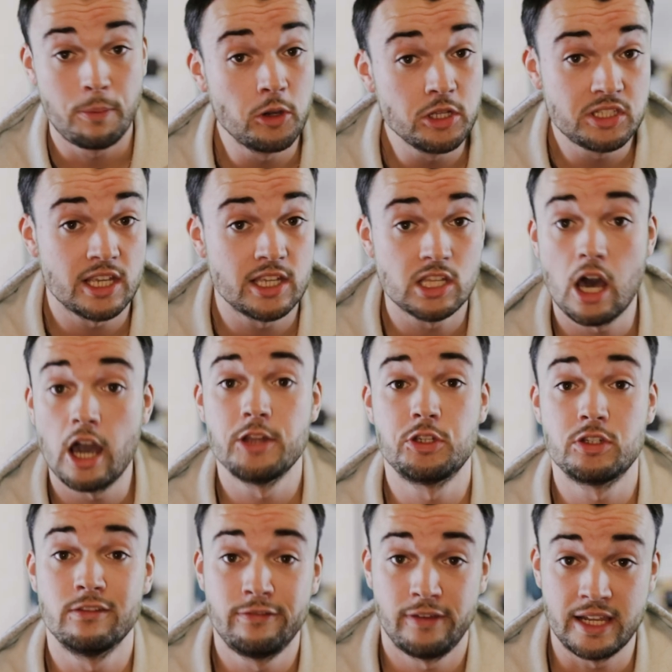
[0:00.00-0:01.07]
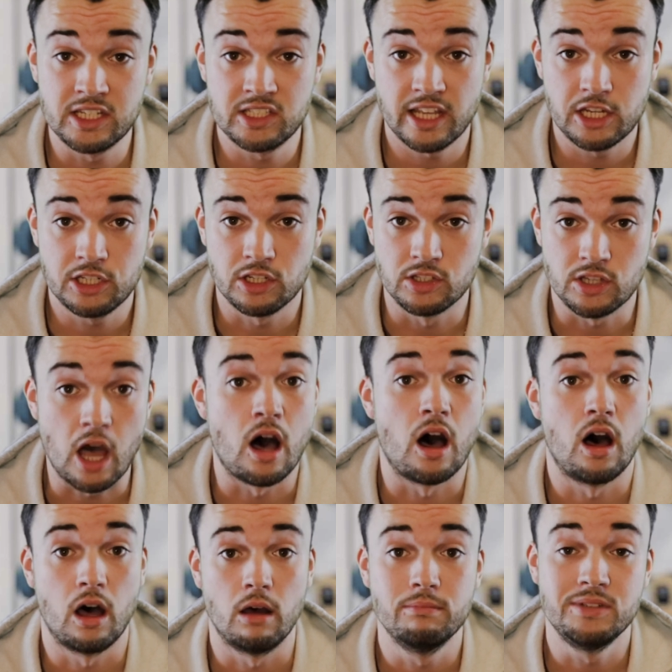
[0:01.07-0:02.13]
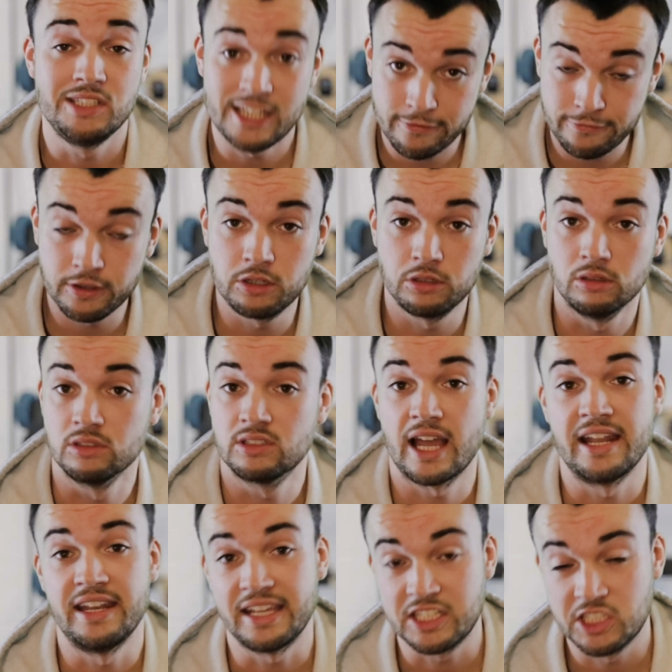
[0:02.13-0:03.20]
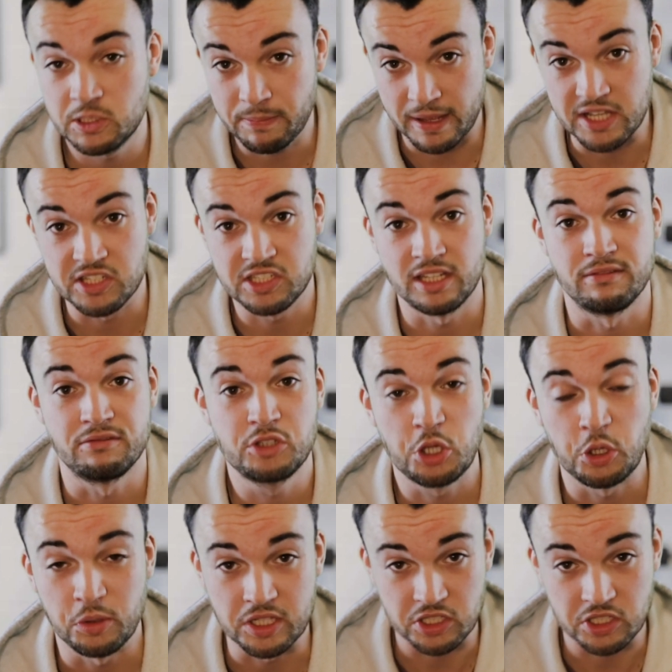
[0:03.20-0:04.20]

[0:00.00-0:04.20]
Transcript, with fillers: The point is, hydrogen filling stations are difficult and expensive to